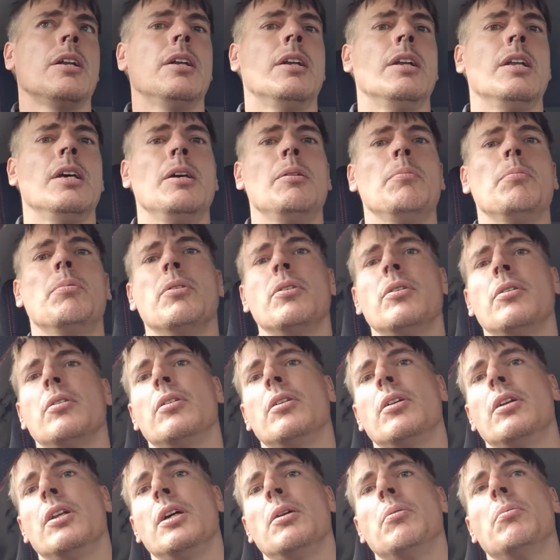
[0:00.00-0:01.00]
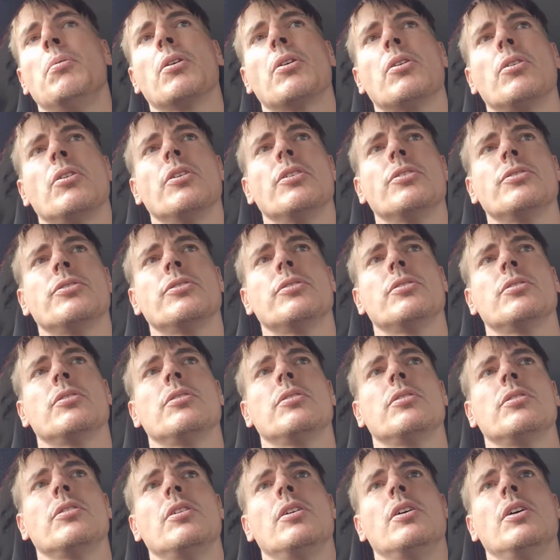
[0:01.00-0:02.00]
labor costs
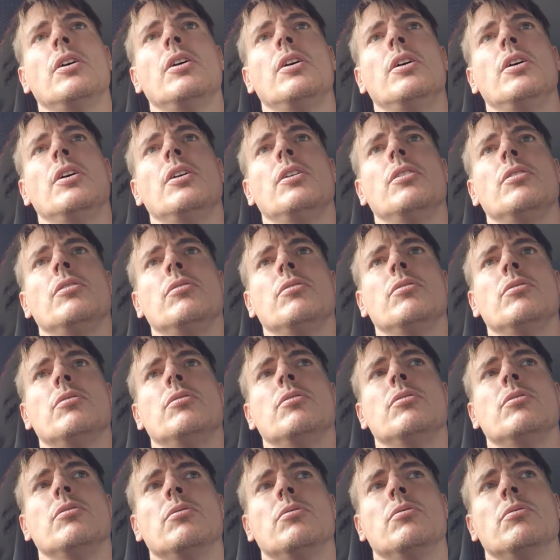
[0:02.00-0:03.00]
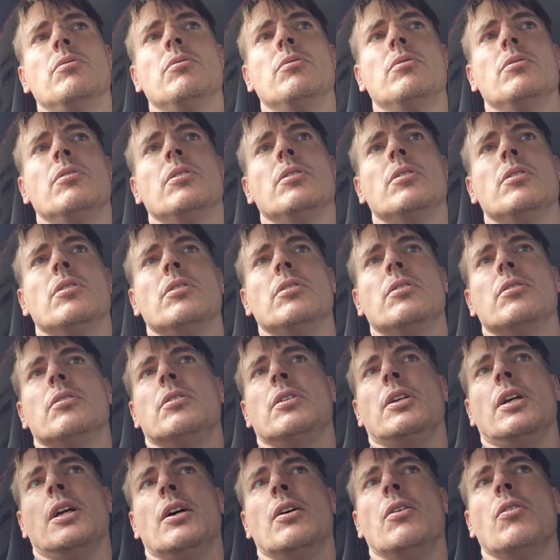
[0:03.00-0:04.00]
to
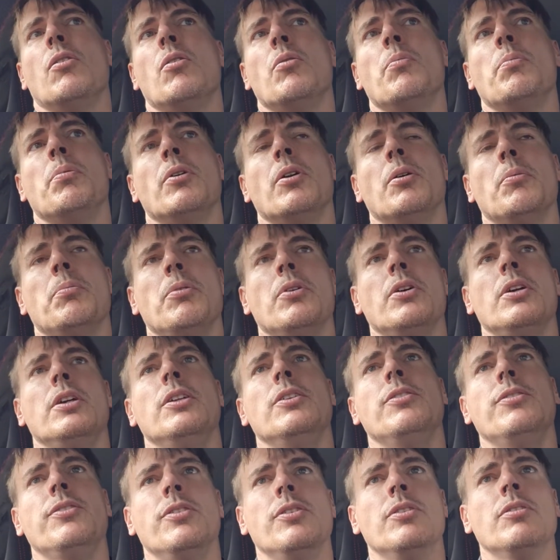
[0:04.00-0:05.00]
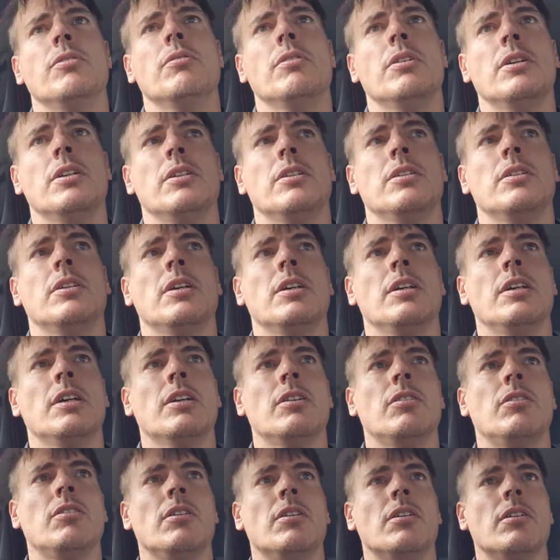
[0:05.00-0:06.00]
open up your ECU and
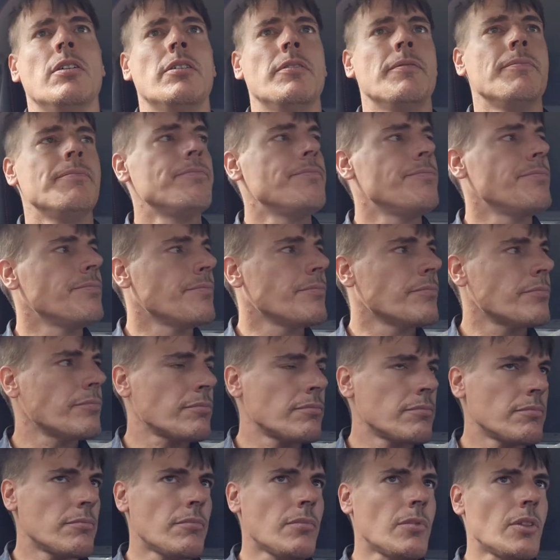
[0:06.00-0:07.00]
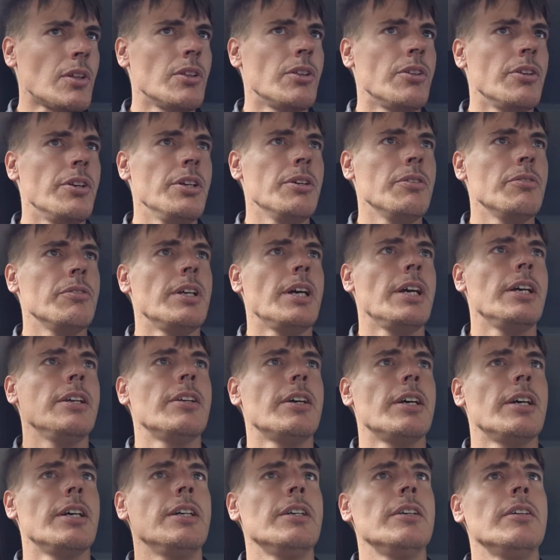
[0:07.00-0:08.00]
get the new
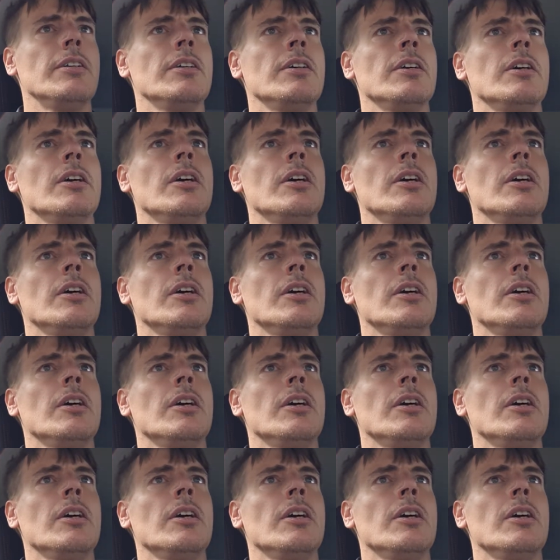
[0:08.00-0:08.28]
data in,